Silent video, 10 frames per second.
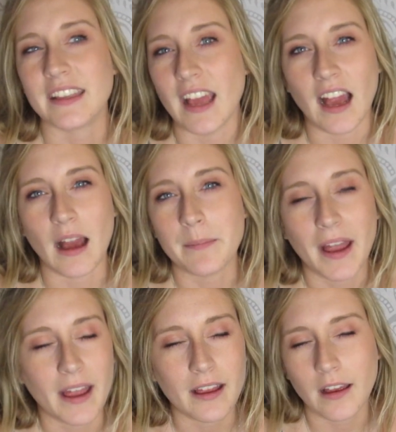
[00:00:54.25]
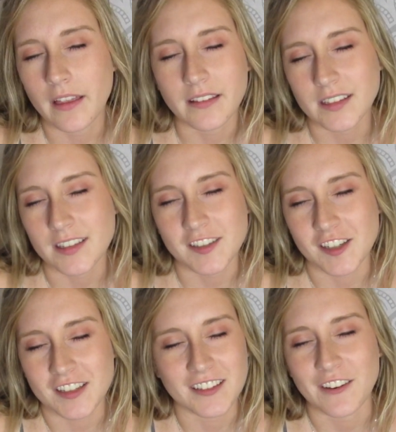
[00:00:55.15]
yeah, this is
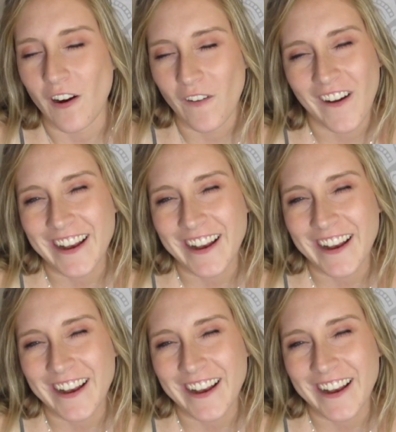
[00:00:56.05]
just, no.